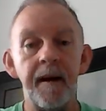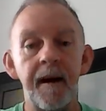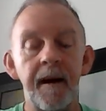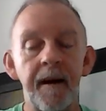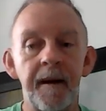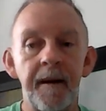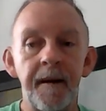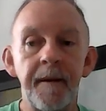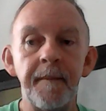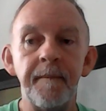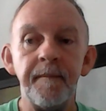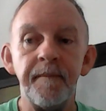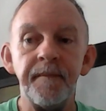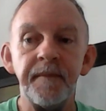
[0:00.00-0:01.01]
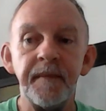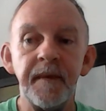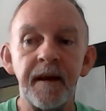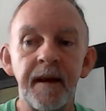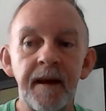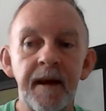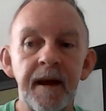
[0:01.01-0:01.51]
Now,
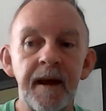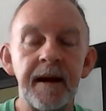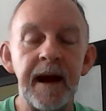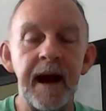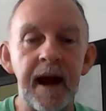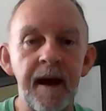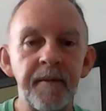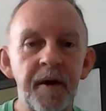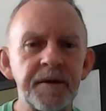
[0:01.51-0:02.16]
I'm